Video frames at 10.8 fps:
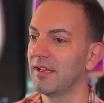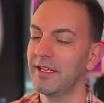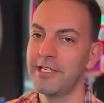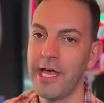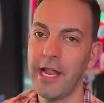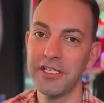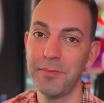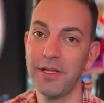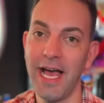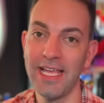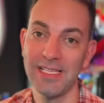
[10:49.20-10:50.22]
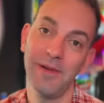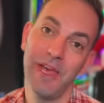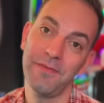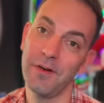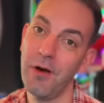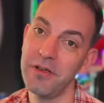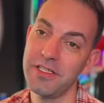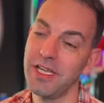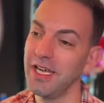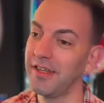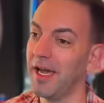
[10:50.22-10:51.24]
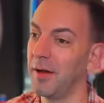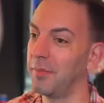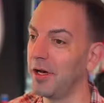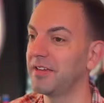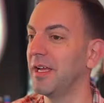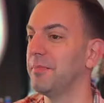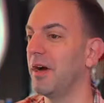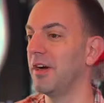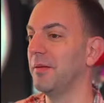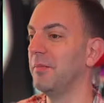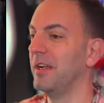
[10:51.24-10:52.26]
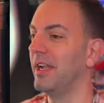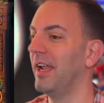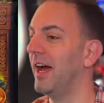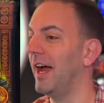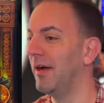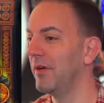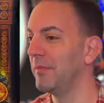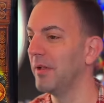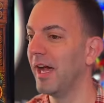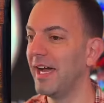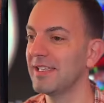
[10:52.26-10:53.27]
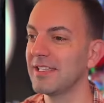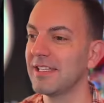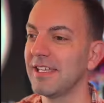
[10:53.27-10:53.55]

And shout out to Plaza Man for hosting that birthday party Monday night. What a blast.